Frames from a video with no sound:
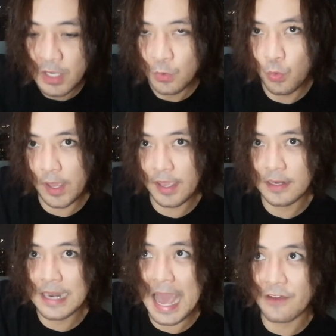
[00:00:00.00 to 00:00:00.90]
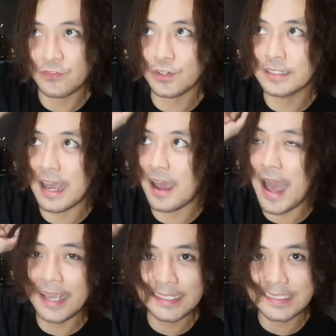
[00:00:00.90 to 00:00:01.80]
when after the
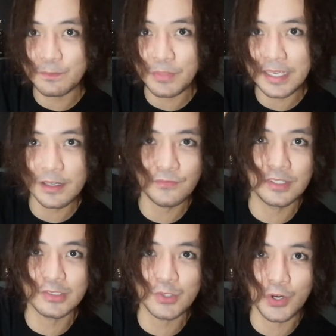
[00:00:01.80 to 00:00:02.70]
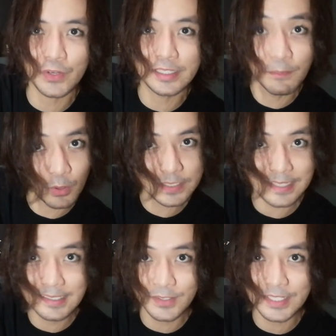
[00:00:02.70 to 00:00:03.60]
highest peak of the story, the most
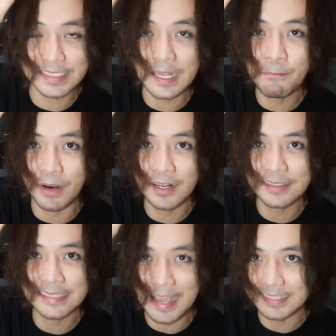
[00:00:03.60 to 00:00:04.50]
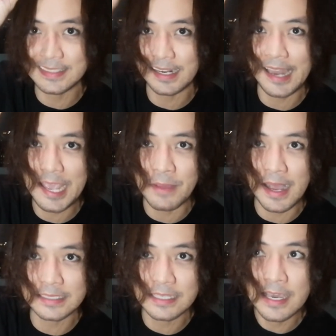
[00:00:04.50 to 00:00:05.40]
interesting part, that is the
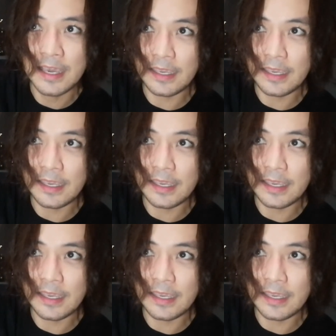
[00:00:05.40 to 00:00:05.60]
climax,